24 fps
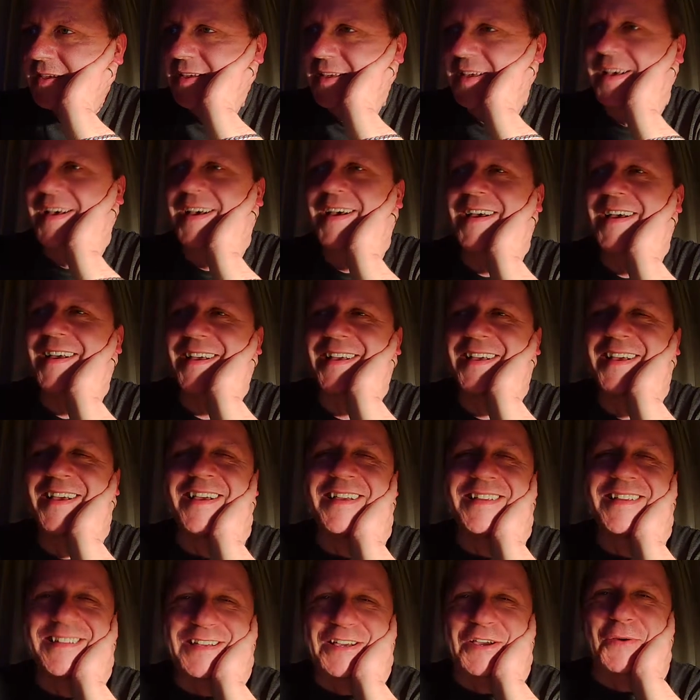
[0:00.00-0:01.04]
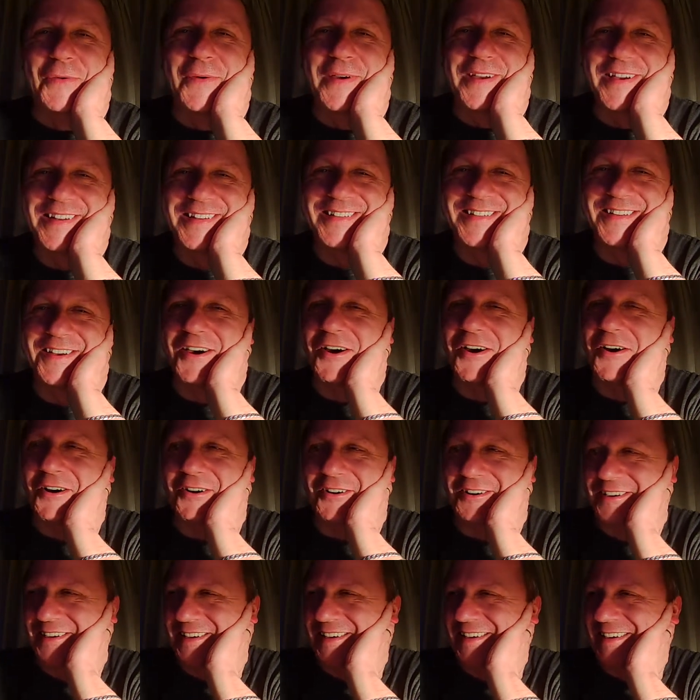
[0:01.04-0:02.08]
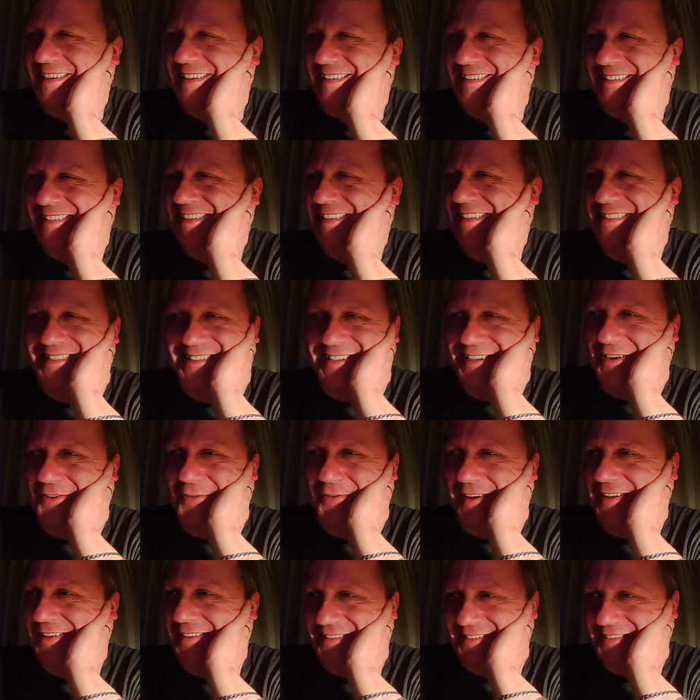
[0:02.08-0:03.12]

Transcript: It's quit a talk. It is a quit